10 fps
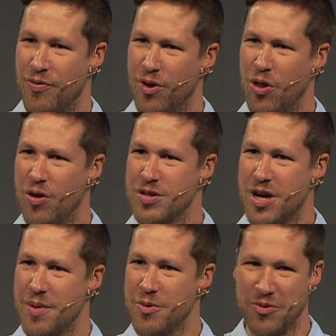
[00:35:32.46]
And for a
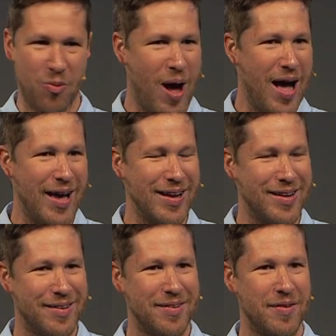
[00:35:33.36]
long time, it was
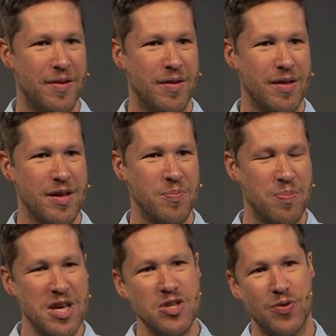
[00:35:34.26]
wide
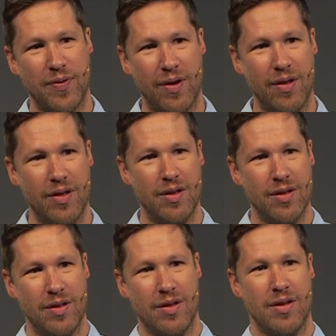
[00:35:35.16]
and peaceful
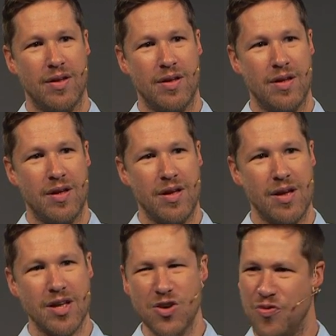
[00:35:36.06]

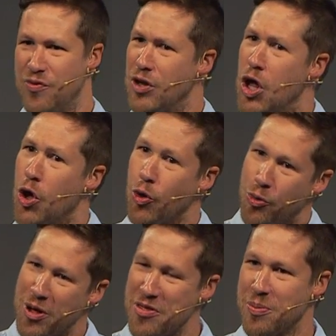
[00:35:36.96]
and you
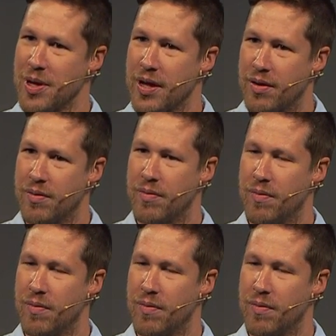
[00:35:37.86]
flowed with me.